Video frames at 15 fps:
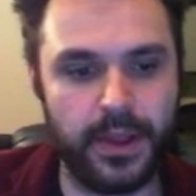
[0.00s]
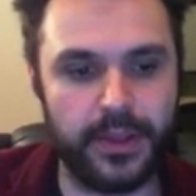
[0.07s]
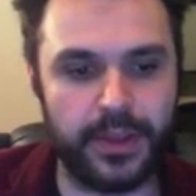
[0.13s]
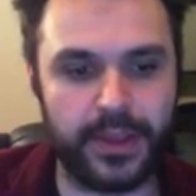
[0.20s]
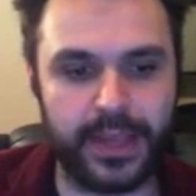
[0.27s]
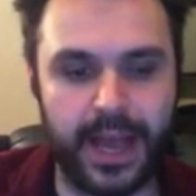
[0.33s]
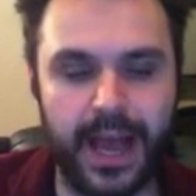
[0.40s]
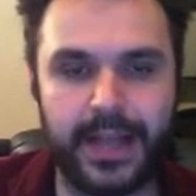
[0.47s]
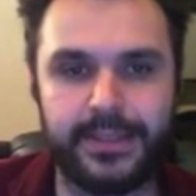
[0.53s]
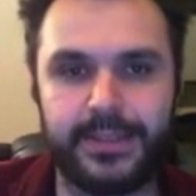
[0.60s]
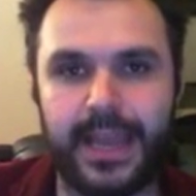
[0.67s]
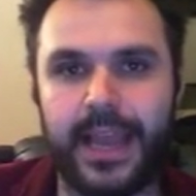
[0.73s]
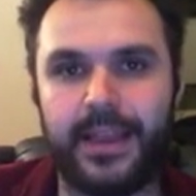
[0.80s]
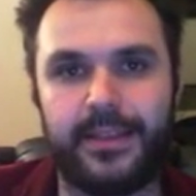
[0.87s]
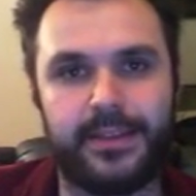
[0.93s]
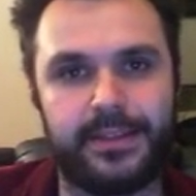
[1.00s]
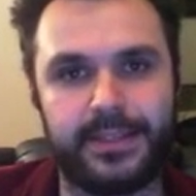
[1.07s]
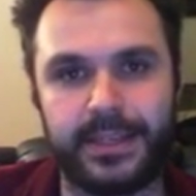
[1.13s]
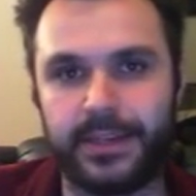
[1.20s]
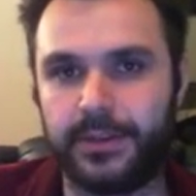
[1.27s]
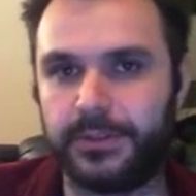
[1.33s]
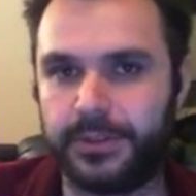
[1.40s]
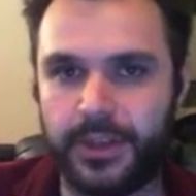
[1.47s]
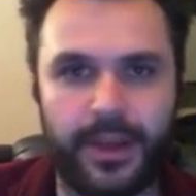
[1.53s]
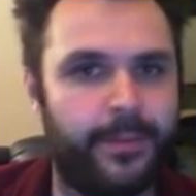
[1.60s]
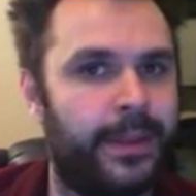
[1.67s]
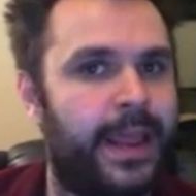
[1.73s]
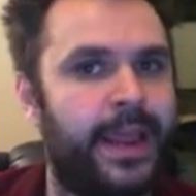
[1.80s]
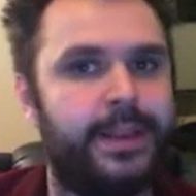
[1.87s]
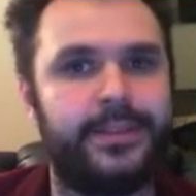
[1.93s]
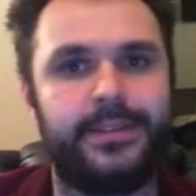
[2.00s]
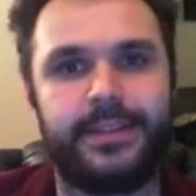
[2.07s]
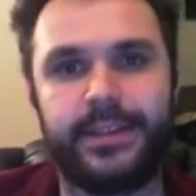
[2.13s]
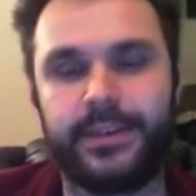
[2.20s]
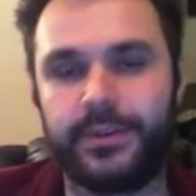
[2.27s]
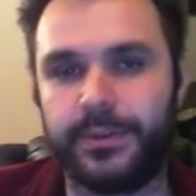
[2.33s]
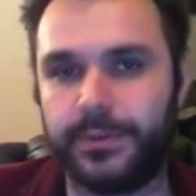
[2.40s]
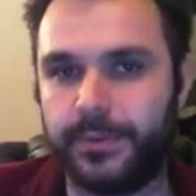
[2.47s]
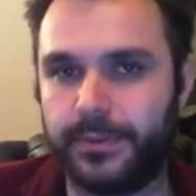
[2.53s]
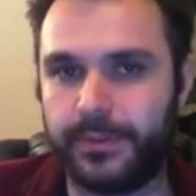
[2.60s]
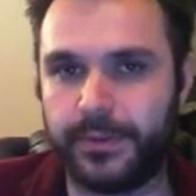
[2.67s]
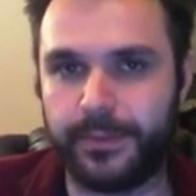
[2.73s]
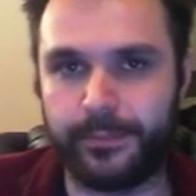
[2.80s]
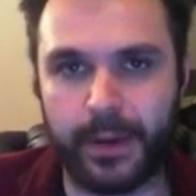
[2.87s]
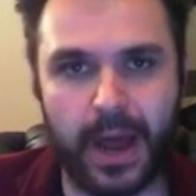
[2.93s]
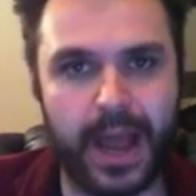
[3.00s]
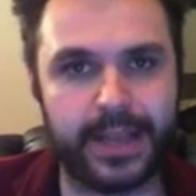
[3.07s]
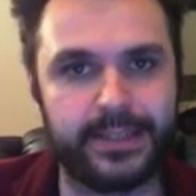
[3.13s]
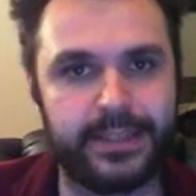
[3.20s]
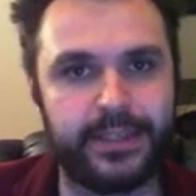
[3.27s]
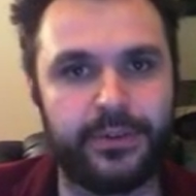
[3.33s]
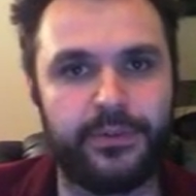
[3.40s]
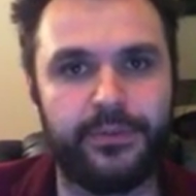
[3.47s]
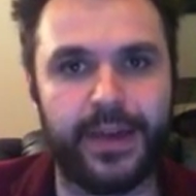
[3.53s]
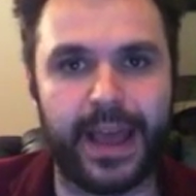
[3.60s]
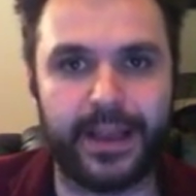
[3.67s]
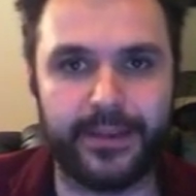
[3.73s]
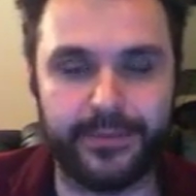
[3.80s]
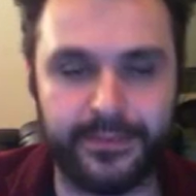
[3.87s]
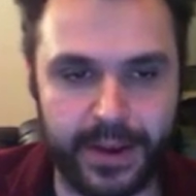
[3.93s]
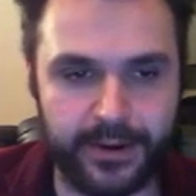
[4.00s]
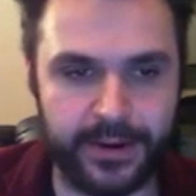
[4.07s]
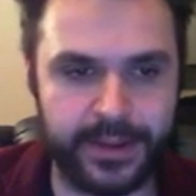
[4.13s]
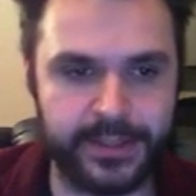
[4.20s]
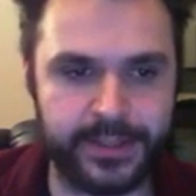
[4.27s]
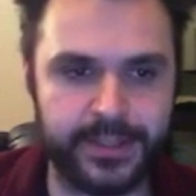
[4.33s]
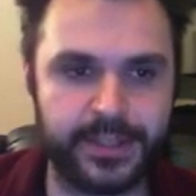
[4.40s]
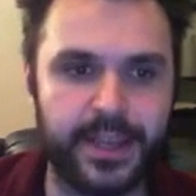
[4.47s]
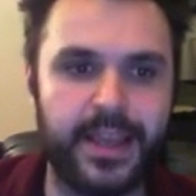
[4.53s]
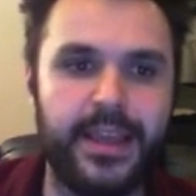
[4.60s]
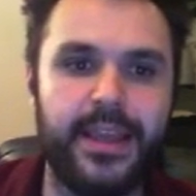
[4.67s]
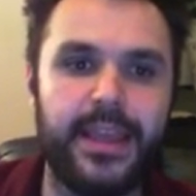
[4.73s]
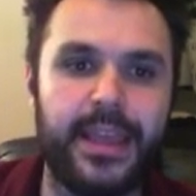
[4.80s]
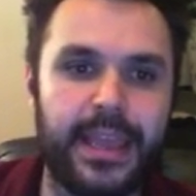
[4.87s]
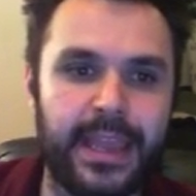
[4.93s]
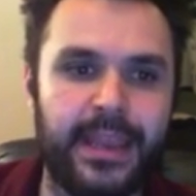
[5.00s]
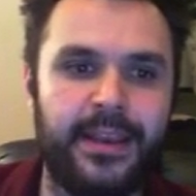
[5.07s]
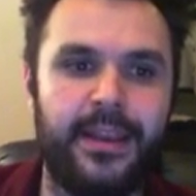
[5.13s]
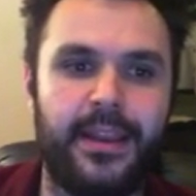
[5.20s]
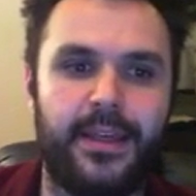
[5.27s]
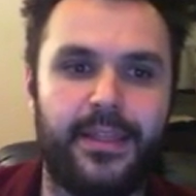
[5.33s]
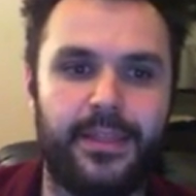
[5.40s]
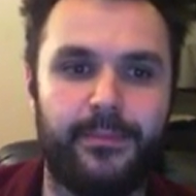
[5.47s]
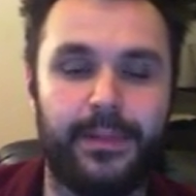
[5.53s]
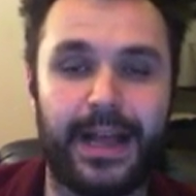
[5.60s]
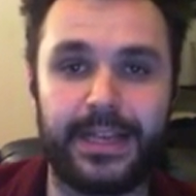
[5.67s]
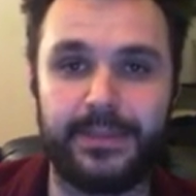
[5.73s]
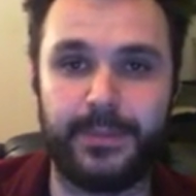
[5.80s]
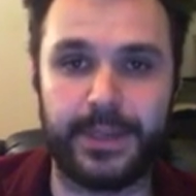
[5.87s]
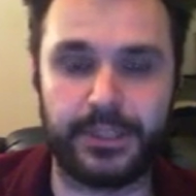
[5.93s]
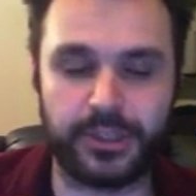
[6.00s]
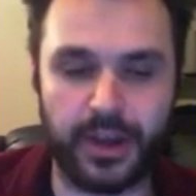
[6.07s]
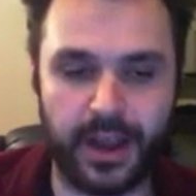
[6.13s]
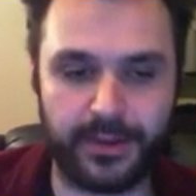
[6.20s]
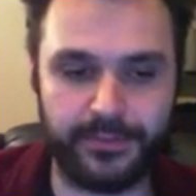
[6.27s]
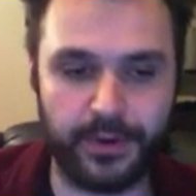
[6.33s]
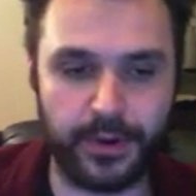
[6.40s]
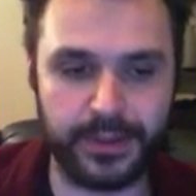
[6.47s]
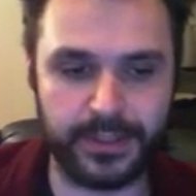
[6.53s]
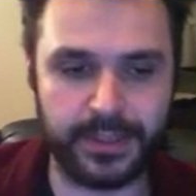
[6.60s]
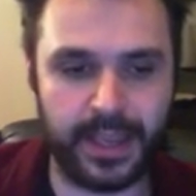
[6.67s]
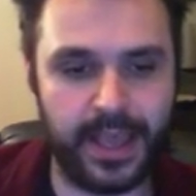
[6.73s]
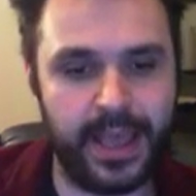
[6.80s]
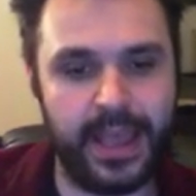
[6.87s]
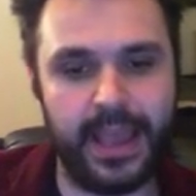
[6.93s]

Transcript: You can't take the single Terminators, single bike, single Vanguard veterans in the Black Spear Strike Force.